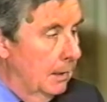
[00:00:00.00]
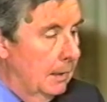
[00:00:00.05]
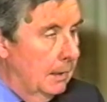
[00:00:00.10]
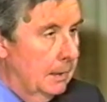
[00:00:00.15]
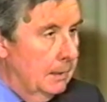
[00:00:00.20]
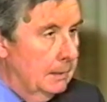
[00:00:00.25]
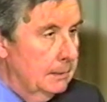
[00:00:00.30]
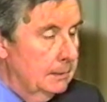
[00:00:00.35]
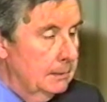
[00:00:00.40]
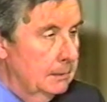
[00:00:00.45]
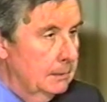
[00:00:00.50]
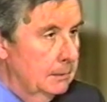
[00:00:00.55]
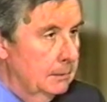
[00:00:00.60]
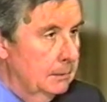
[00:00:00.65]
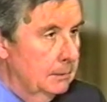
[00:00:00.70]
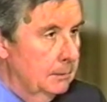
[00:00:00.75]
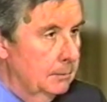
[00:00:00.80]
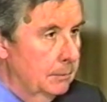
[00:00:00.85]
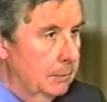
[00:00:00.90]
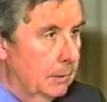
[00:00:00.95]
Uh,
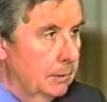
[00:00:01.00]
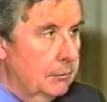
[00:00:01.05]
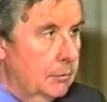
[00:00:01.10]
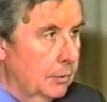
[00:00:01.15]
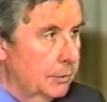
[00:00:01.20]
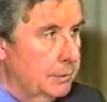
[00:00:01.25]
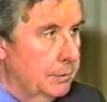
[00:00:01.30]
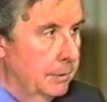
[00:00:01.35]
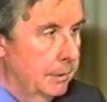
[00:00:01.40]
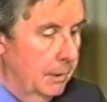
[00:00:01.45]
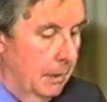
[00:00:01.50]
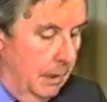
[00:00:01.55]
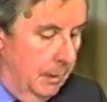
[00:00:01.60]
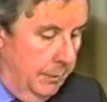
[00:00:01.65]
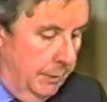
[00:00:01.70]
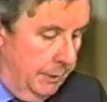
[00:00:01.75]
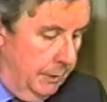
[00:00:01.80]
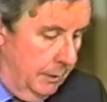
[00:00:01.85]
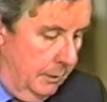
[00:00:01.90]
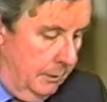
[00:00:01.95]
but of course, the
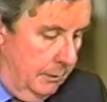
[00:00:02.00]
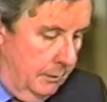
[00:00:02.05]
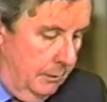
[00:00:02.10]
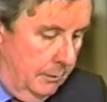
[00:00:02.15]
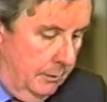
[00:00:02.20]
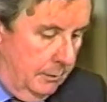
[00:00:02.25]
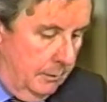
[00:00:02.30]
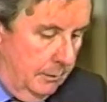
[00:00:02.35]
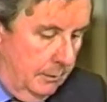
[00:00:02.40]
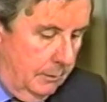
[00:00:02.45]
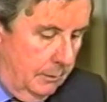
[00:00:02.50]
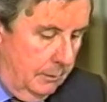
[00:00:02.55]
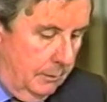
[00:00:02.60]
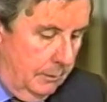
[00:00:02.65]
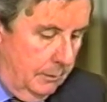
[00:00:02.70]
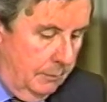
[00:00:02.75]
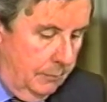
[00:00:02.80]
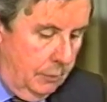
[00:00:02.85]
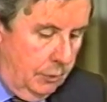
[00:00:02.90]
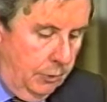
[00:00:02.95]
opposite
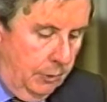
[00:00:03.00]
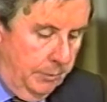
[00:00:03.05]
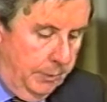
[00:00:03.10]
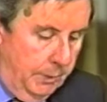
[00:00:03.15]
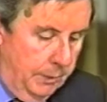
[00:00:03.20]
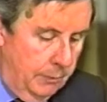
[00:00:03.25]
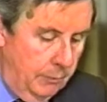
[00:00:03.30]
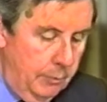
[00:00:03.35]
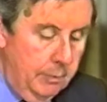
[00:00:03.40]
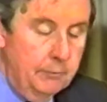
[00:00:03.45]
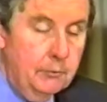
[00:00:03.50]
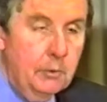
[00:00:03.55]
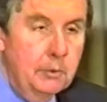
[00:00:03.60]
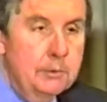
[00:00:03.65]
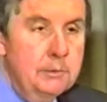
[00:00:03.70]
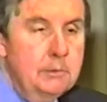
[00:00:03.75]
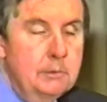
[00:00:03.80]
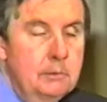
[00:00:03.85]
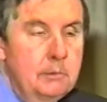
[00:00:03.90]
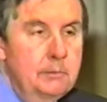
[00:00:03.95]
could be the
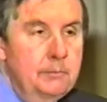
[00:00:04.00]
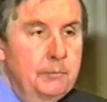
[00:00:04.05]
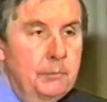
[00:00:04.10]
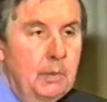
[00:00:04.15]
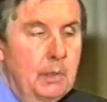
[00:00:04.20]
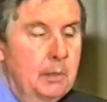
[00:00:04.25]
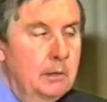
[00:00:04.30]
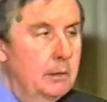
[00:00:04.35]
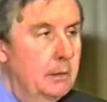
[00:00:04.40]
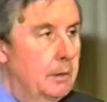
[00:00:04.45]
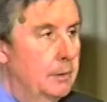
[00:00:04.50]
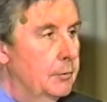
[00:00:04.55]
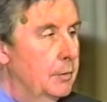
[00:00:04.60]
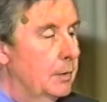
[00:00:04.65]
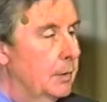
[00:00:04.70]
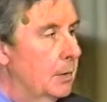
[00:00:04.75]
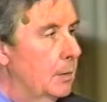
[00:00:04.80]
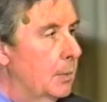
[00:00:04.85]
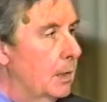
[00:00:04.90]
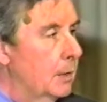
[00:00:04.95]
reverse. And
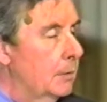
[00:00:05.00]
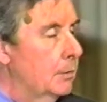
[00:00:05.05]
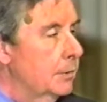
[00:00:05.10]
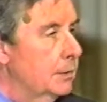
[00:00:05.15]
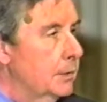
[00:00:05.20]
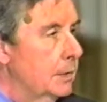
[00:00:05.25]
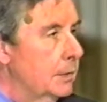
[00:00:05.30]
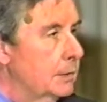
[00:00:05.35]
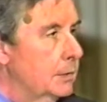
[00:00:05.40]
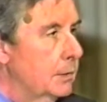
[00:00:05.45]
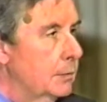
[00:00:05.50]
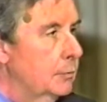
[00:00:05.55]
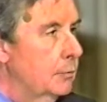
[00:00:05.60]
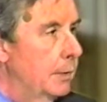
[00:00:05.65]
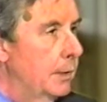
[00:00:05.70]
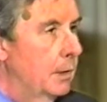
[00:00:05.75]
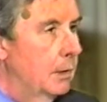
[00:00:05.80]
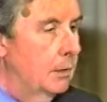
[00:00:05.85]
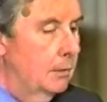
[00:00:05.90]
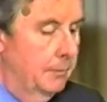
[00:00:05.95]
even the democracies, as
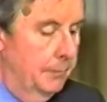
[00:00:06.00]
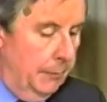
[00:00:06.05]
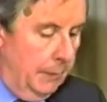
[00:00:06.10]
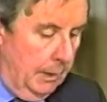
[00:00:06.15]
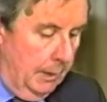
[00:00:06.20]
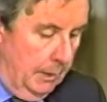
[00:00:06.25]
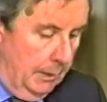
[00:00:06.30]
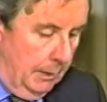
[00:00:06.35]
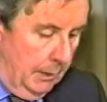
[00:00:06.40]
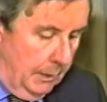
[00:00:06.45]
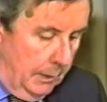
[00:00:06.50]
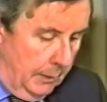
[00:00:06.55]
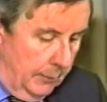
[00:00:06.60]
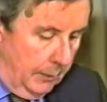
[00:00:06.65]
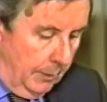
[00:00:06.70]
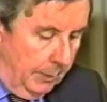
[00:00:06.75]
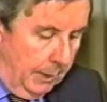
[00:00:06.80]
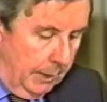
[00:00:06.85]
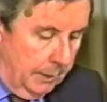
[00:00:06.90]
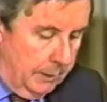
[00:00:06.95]
we know
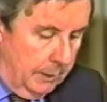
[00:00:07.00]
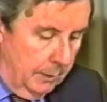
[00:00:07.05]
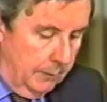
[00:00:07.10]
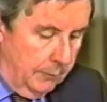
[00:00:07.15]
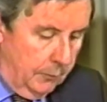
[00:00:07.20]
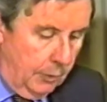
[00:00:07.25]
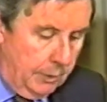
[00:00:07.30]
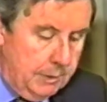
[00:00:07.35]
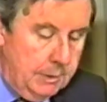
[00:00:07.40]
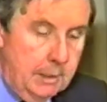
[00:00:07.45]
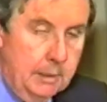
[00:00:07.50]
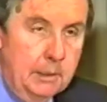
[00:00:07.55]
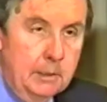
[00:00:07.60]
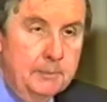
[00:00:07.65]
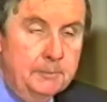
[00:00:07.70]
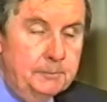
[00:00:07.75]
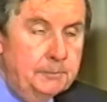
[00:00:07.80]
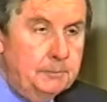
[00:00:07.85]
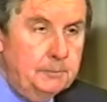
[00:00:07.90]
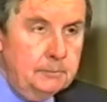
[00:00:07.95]
from nineteen
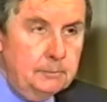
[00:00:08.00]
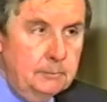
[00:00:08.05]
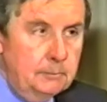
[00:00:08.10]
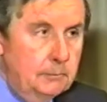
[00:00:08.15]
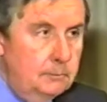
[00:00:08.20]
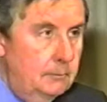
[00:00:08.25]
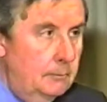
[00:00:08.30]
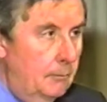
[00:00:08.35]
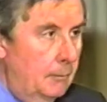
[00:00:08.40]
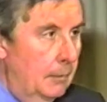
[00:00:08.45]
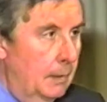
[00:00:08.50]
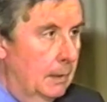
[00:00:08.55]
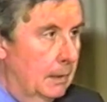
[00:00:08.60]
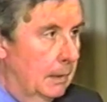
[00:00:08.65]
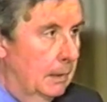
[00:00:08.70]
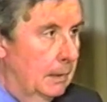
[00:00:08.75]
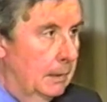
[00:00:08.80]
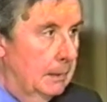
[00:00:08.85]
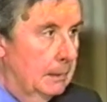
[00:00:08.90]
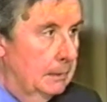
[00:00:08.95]
fourteen
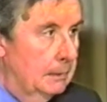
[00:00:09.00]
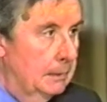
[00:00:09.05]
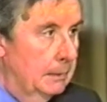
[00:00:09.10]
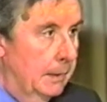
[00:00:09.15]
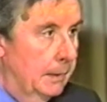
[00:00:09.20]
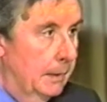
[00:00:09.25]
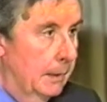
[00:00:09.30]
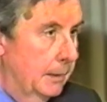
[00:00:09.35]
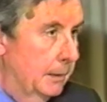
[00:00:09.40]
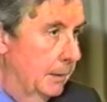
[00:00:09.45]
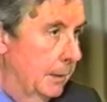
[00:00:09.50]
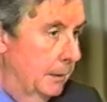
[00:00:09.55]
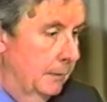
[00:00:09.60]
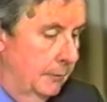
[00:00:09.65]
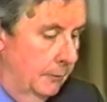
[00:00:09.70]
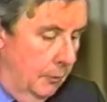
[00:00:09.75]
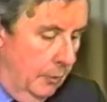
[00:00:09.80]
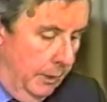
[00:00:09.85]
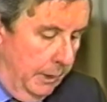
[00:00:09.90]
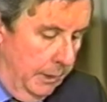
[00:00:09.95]
uh, and
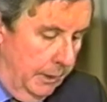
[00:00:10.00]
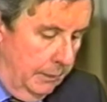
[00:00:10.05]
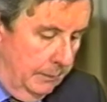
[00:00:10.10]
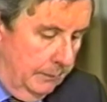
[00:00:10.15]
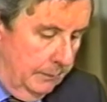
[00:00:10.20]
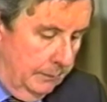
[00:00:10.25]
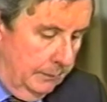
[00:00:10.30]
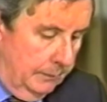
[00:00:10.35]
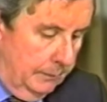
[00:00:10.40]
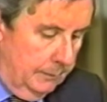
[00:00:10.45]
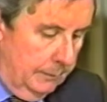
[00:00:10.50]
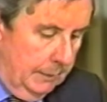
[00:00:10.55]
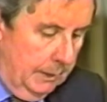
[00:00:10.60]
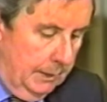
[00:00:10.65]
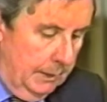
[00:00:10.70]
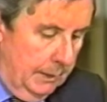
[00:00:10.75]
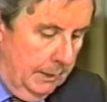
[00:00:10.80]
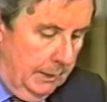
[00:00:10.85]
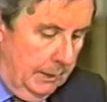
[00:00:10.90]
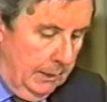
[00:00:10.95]
nineteen forty,
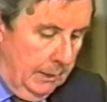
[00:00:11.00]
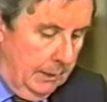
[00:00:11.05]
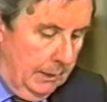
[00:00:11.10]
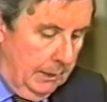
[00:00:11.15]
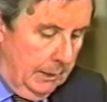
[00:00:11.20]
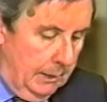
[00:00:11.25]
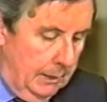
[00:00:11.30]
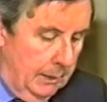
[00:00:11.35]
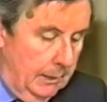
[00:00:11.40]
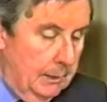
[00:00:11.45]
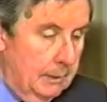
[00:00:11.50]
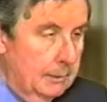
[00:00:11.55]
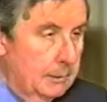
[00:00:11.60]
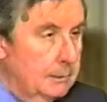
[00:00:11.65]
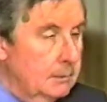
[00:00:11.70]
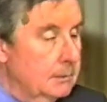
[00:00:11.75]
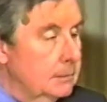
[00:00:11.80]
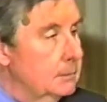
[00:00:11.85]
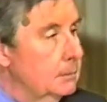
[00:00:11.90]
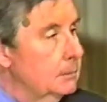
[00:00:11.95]

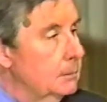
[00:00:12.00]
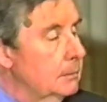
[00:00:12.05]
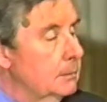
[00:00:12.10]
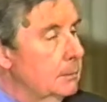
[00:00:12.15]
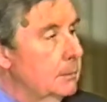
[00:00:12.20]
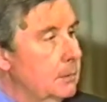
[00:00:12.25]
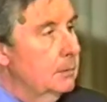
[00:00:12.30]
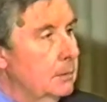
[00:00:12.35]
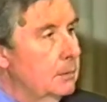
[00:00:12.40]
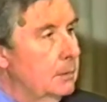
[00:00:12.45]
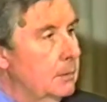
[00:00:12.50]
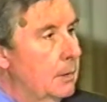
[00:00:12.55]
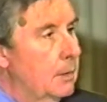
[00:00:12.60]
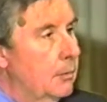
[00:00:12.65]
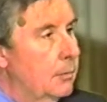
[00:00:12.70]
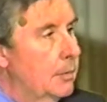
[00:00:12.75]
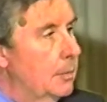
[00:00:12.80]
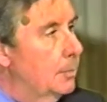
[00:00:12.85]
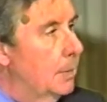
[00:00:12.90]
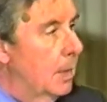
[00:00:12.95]
uh,
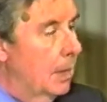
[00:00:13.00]
know the